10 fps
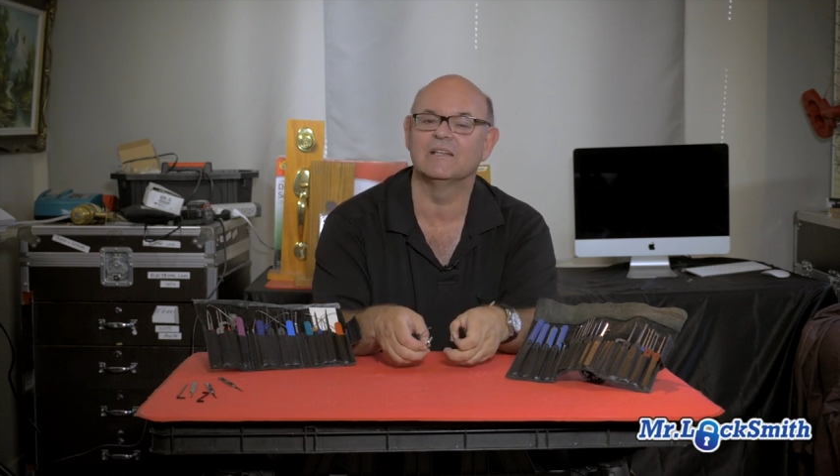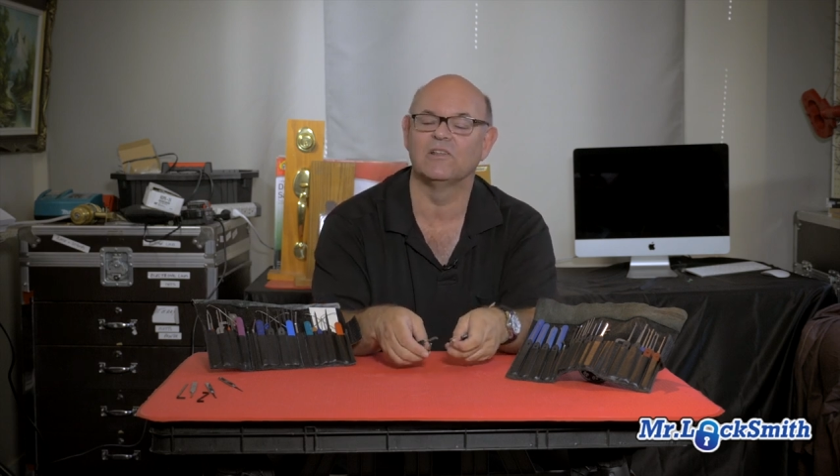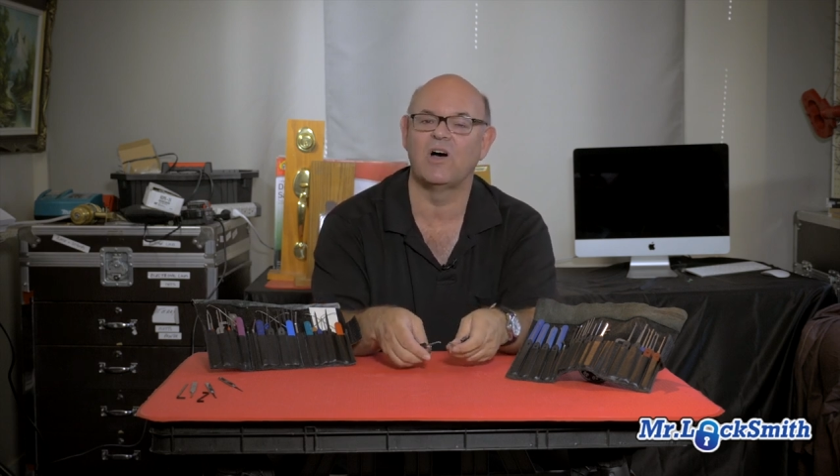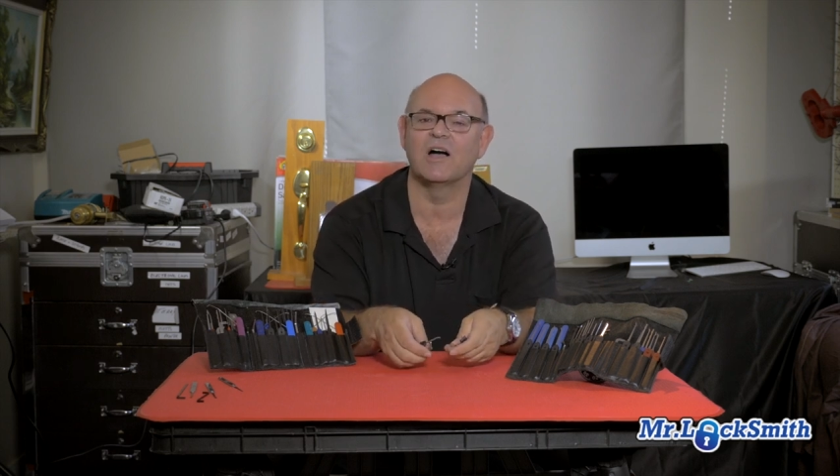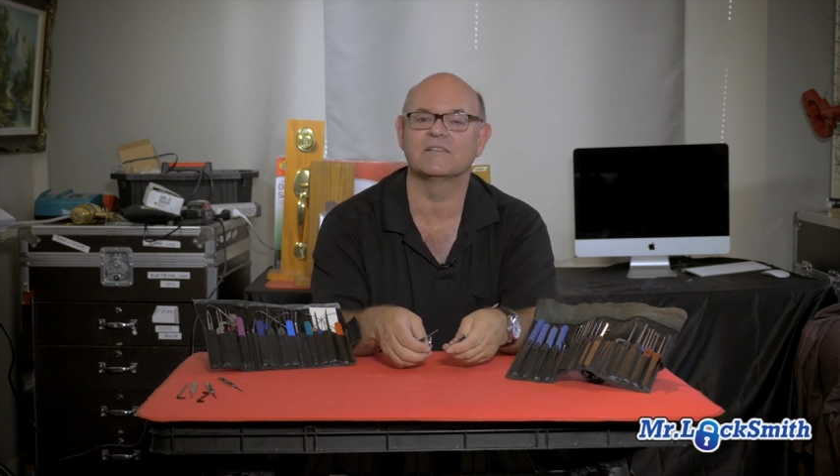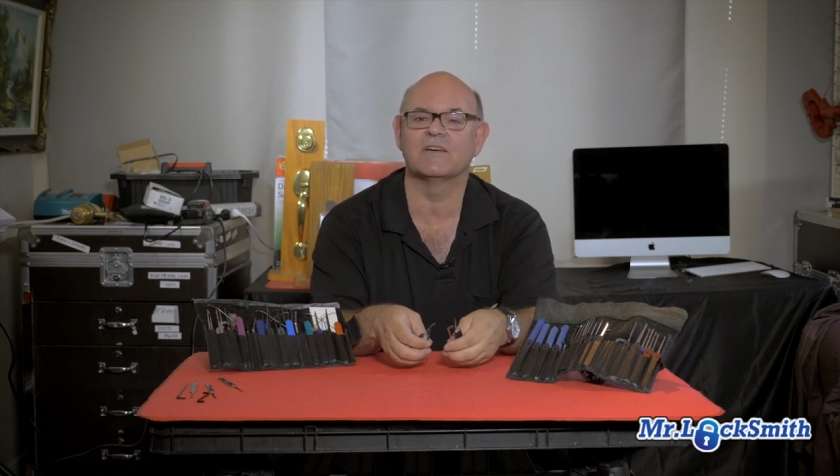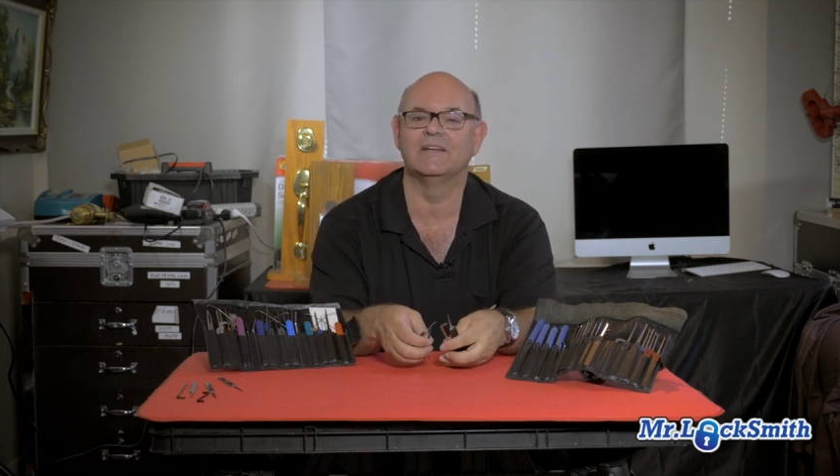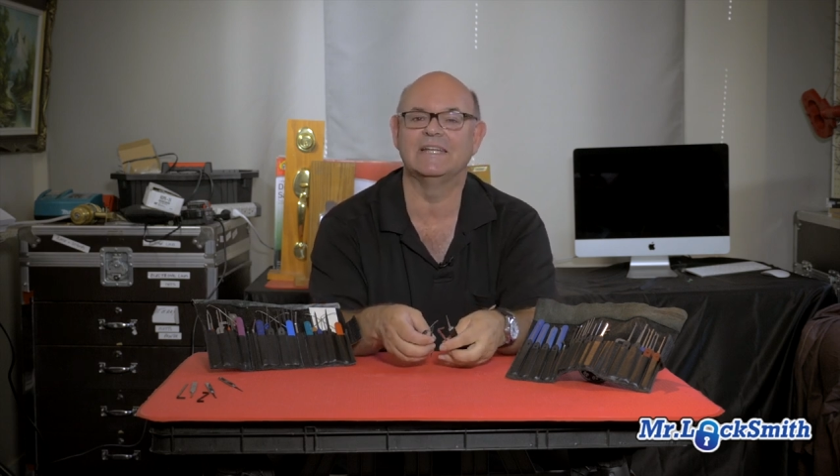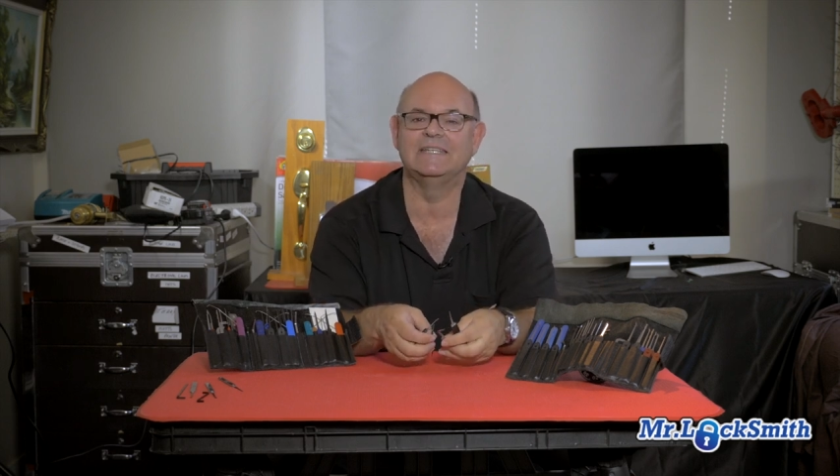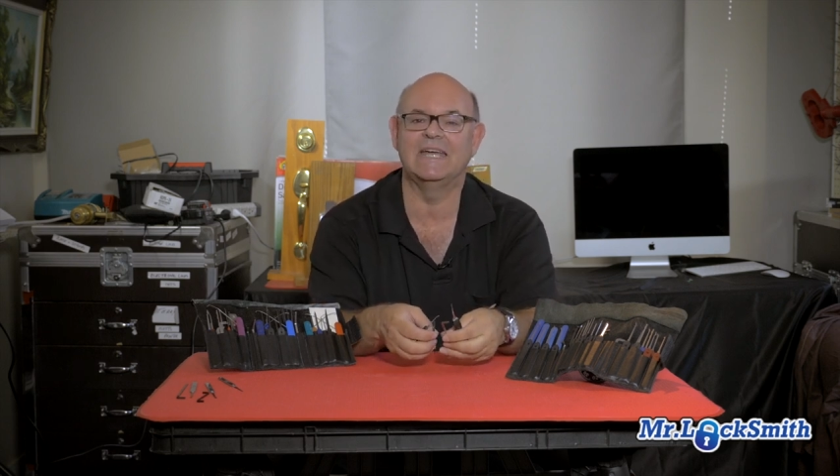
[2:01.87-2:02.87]
locks
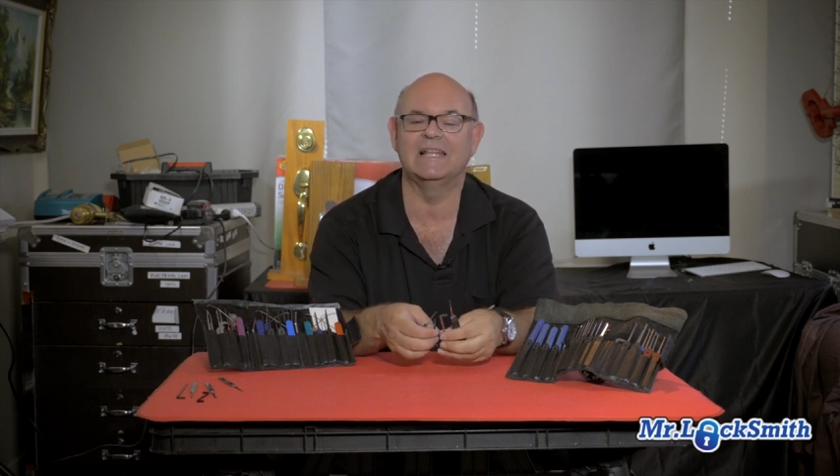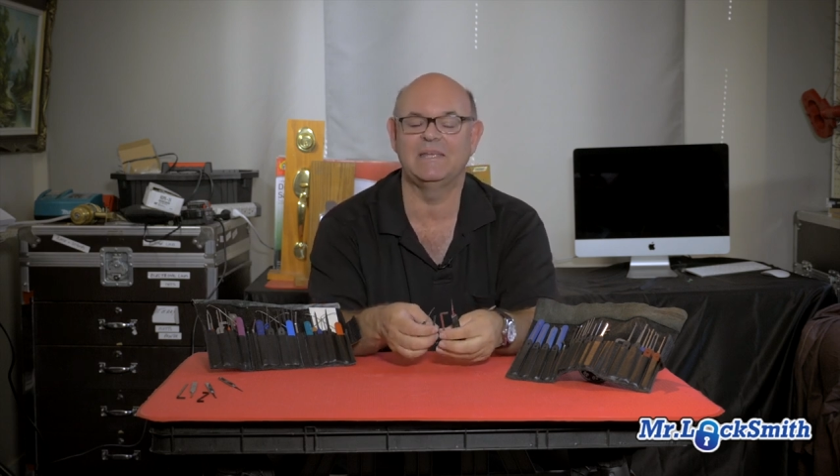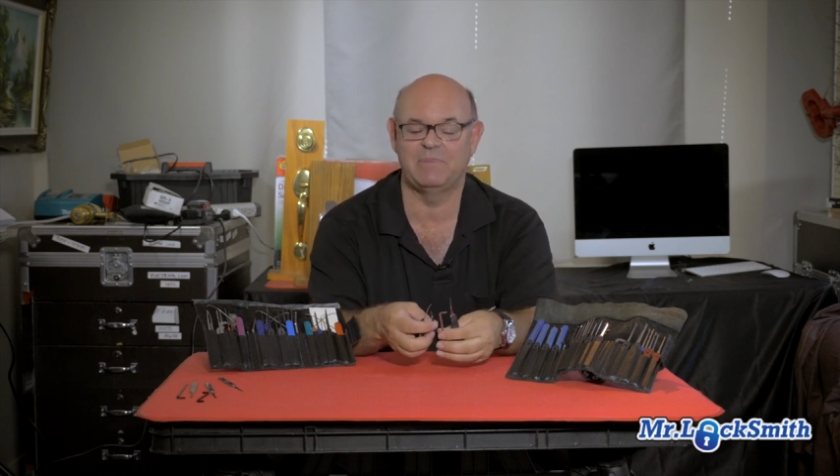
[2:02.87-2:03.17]
on a daily